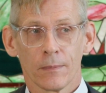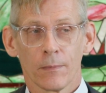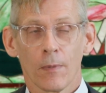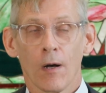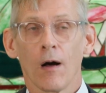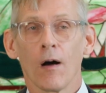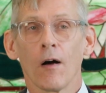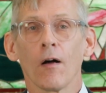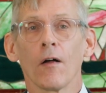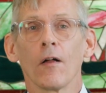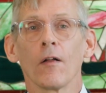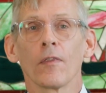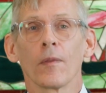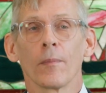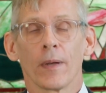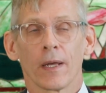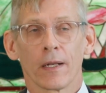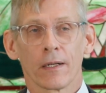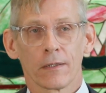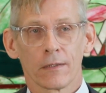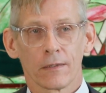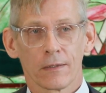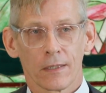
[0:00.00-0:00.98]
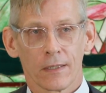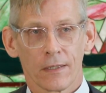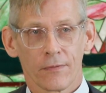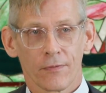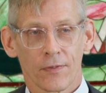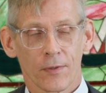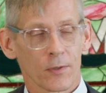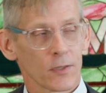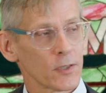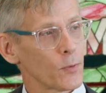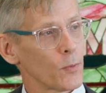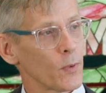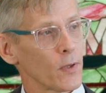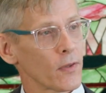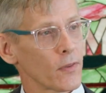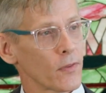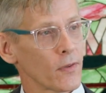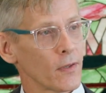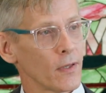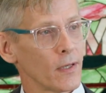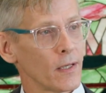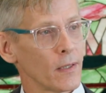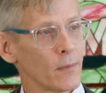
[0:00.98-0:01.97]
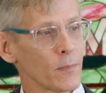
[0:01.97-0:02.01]
All the better if it's
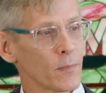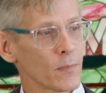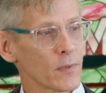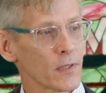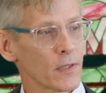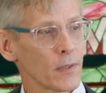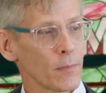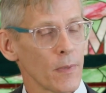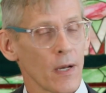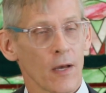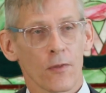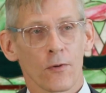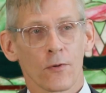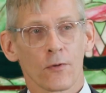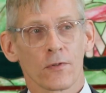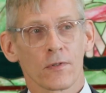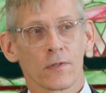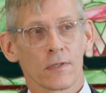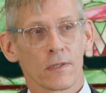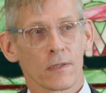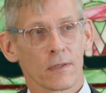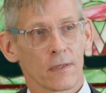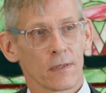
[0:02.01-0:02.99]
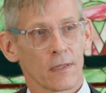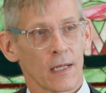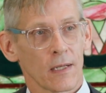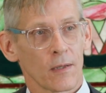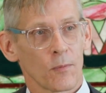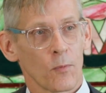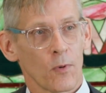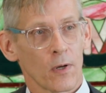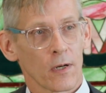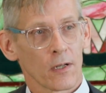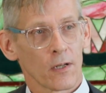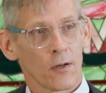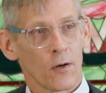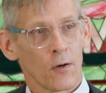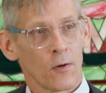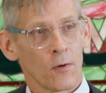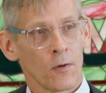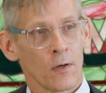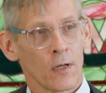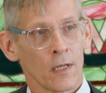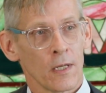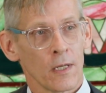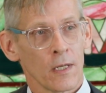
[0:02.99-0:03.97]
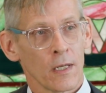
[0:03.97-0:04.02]
with some others that want to go
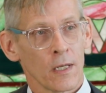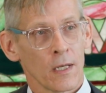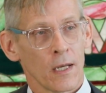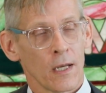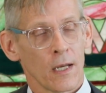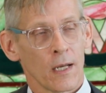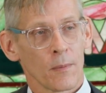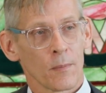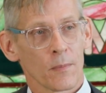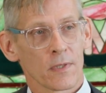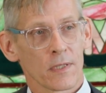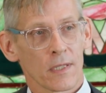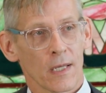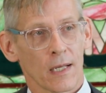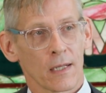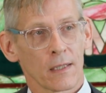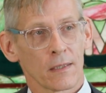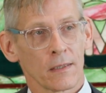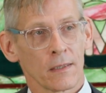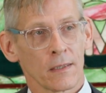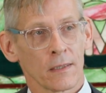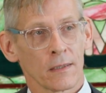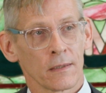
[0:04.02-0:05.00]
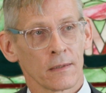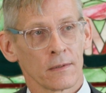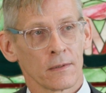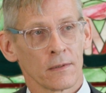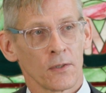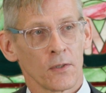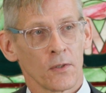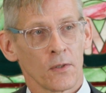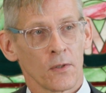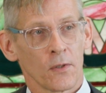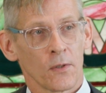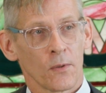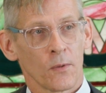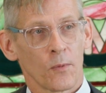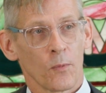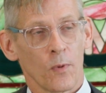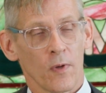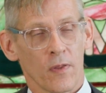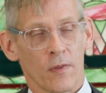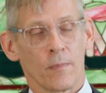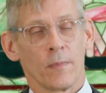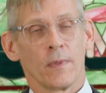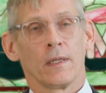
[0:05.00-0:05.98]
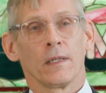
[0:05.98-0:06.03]
cycling
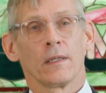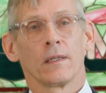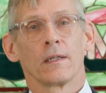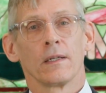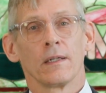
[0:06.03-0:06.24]
with me.